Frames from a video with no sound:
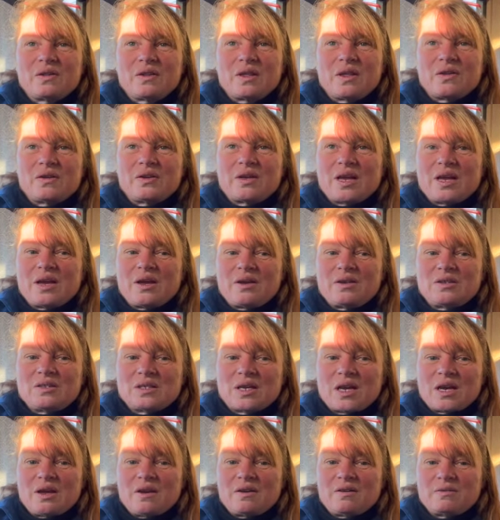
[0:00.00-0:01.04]
day
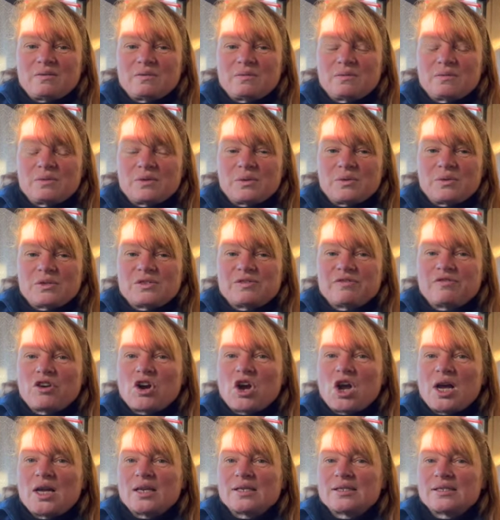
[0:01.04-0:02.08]
there was
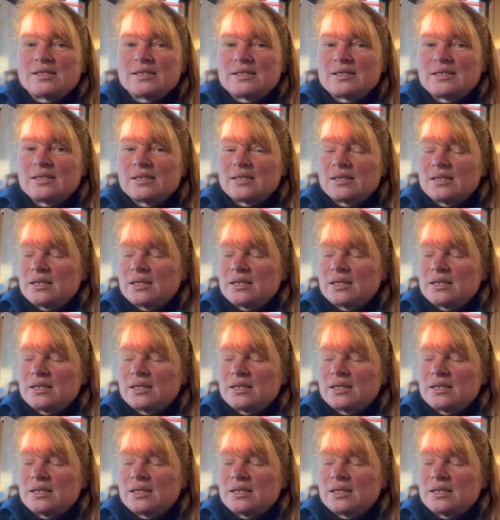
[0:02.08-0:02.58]
frost.